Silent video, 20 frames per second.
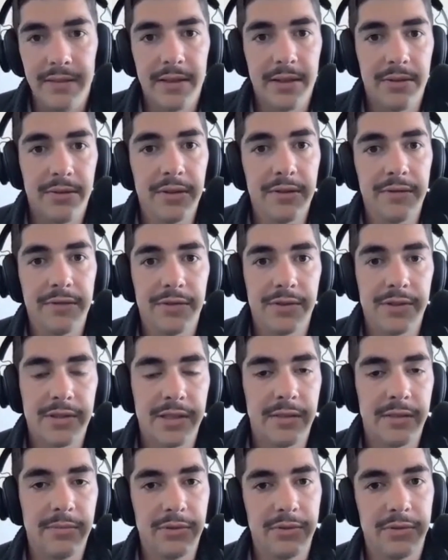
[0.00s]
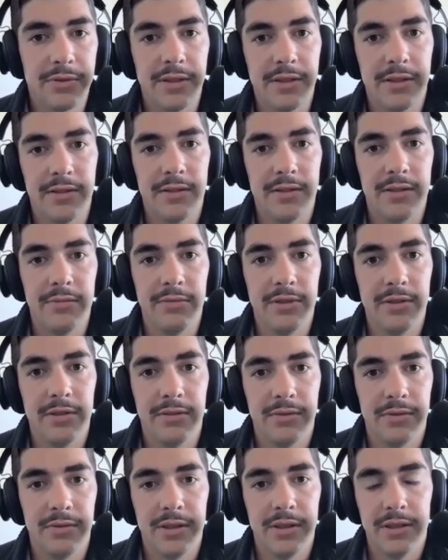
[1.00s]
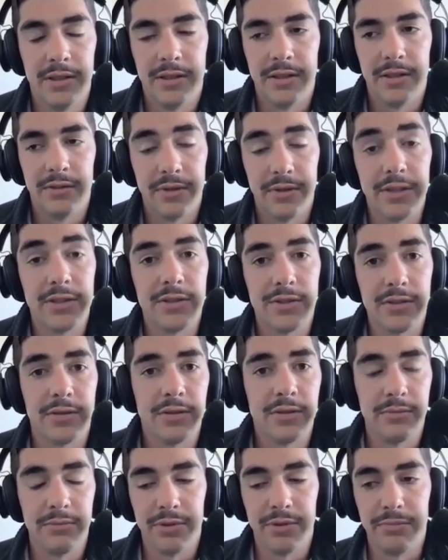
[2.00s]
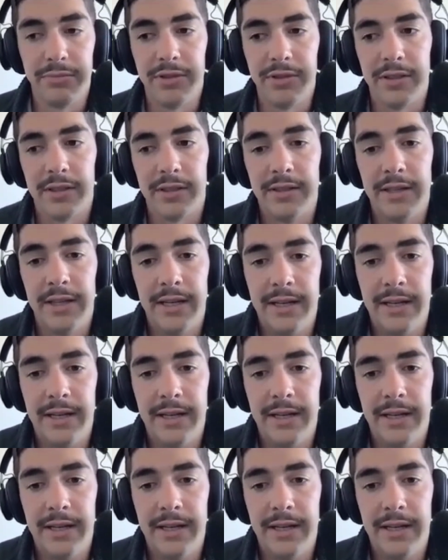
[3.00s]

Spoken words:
They were the first stablecoin to be registered in Bermuda.